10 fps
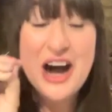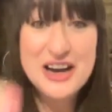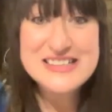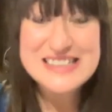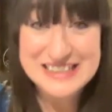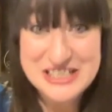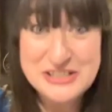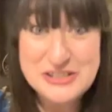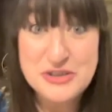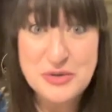asking
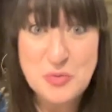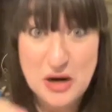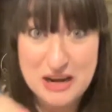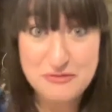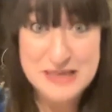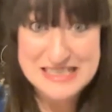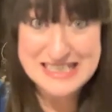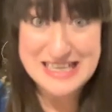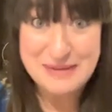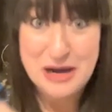children what love means
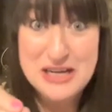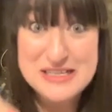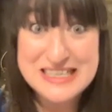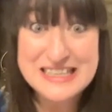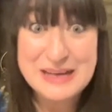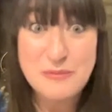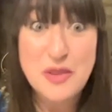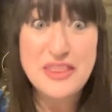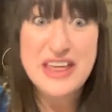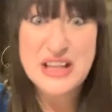to them, asking them
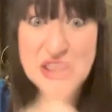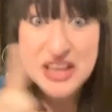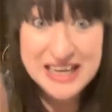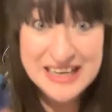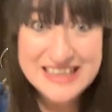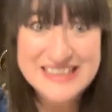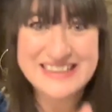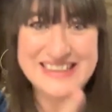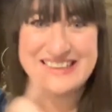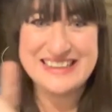what they think
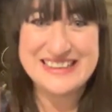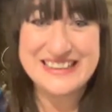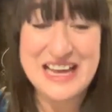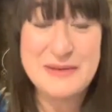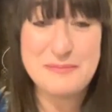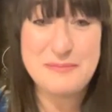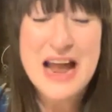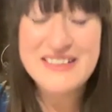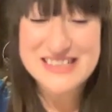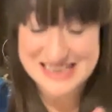their
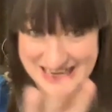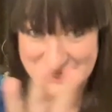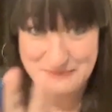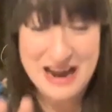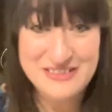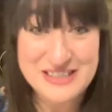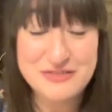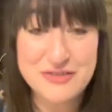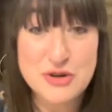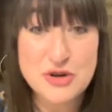parents are getting married
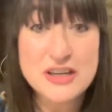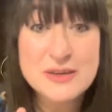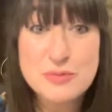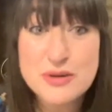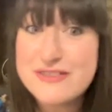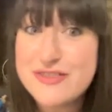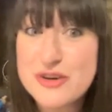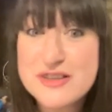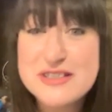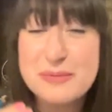for, can bring
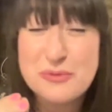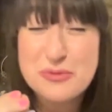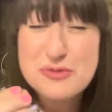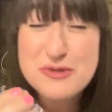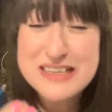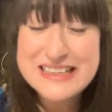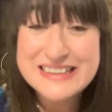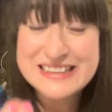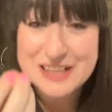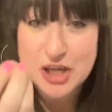forth some
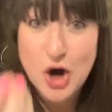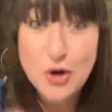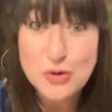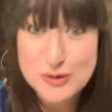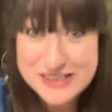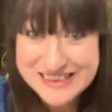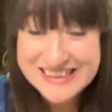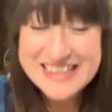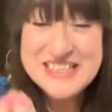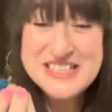real gold.
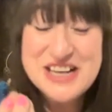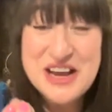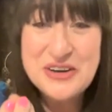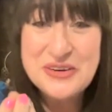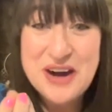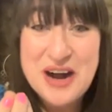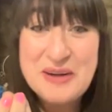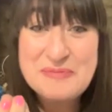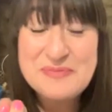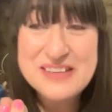So
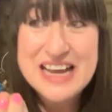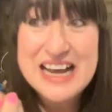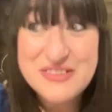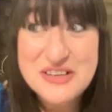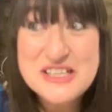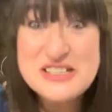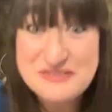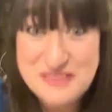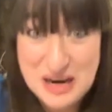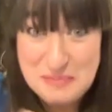if you can
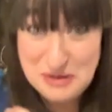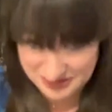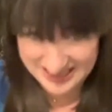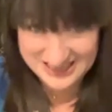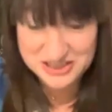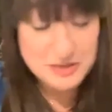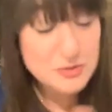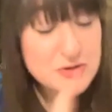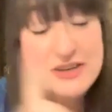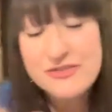develop a relationship,
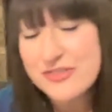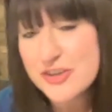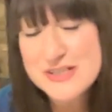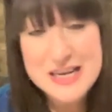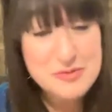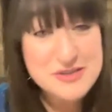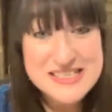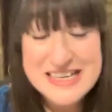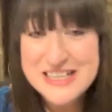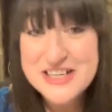or if your celebrant
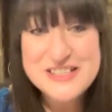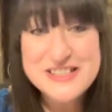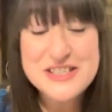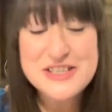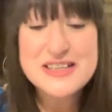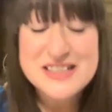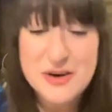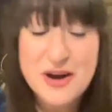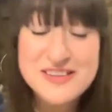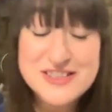doesn't get a chance to do this, so
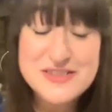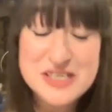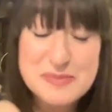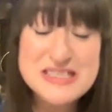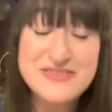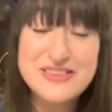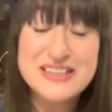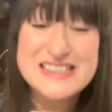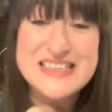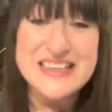answering
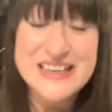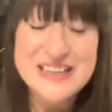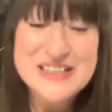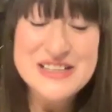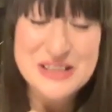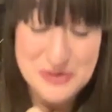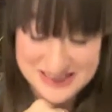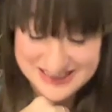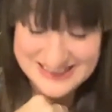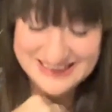specifically to the
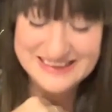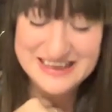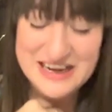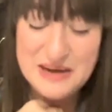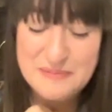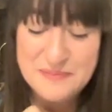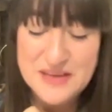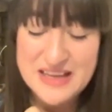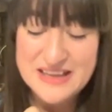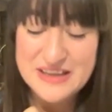question
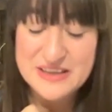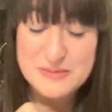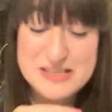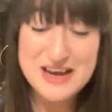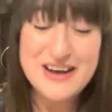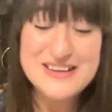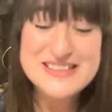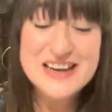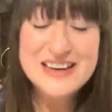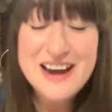that was asked,
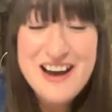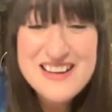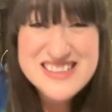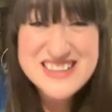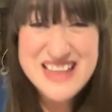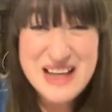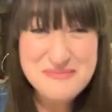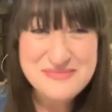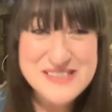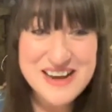like ask
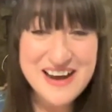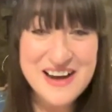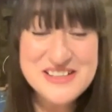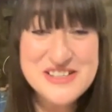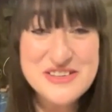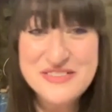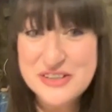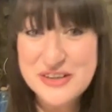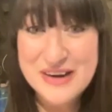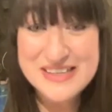them to answer a
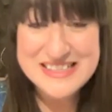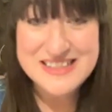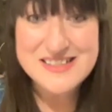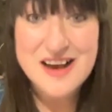few questions,